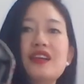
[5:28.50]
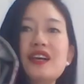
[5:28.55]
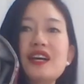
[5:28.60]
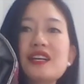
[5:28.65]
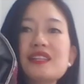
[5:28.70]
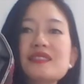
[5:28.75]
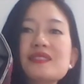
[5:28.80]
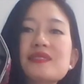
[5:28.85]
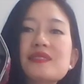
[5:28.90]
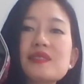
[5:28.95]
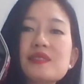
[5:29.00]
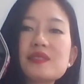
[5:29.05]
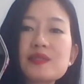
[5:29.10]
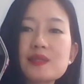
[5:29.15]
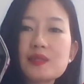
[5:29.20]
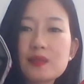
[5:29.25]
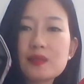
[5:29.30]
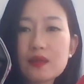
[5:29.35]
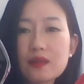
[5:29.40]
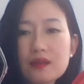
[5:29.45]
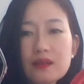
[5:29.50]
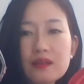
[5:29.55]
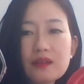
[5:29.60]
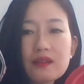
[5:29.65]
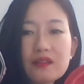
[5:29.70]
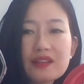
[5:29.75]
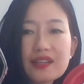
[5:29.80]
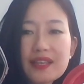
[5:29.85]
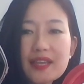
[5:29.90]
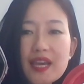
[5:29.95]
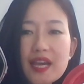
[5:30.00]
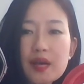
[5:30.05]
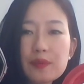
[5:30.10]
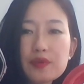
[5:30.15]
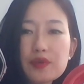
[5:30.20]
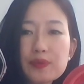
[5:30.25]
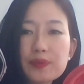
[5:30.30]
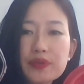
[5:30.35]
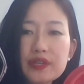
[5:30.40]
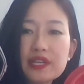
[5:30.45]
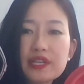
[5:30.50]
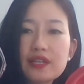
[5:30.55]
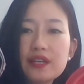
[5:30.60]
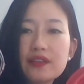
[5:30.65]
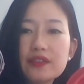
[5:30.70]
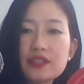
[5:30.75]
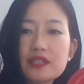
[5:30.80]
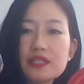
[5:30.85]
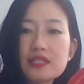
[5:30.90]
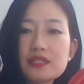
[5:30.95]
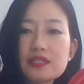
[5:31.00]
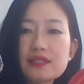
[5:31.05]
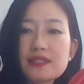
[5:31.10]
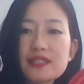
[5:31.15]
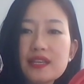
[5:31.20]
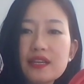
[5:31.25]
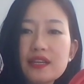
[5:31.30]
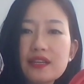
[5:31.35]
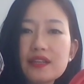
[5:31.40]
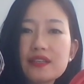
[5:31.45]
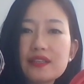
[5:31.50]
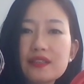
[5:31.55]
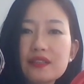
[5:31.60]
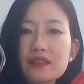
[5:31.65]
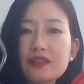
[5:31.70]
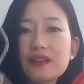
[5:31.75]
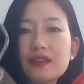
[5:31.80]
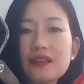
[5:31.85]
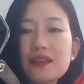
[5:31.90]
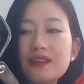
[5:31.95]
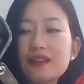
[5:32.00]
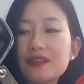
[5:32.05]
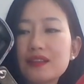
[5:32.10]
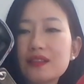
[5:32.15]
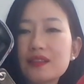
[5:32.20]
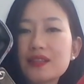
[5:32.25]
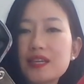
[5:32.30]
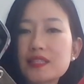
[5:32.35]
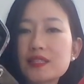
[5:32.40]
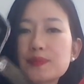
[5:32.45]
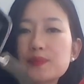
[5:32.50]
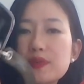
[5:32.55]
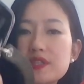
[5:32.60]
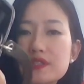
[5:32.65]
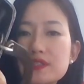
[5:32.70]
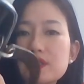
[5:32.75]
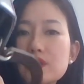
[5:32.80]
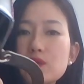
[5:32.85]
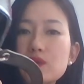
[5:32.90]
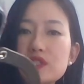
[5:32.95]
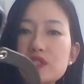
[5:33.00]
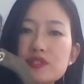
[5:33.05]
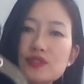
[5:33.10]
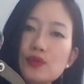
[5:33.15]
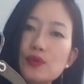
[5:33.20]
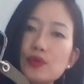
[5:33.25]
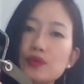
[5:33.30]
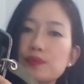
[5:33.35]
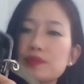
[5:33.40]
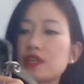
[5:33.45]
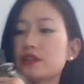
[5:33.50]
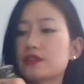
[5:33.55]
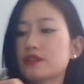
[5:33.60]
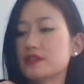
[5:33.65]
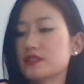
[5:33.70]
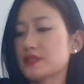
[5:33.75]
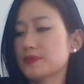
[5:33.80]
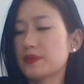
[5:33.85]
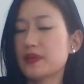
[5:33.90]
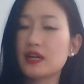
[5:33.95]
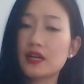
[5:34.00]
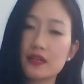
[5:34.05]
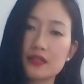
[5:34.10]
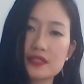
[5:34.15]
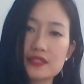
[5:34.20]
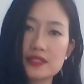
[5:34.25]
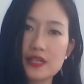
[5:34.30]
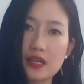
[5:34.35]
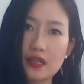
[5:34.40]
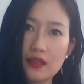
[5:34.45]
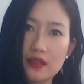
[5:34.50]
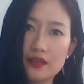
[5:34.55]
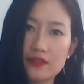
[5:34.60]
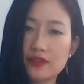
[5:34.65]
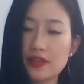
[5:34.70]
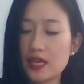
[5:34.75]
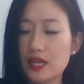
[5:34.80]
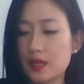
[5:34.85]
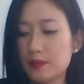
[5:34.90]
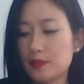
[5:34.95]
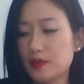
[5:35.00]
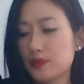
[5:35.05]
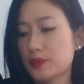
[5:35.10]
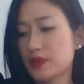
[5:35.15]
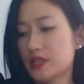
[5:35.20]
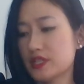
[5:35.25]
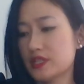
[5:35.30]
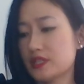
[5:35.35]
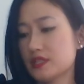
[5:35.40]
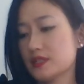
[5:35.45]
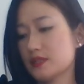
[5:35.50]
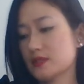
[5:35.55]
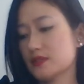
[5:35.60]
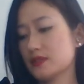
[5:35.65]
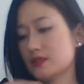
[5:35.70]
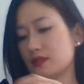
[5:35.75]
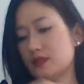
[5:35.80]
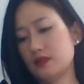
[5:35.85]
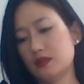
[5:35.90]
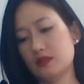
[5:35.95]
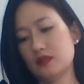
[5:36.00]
it has this camel print on the inside, and that's basically what sold me on this bag because I love camel prints.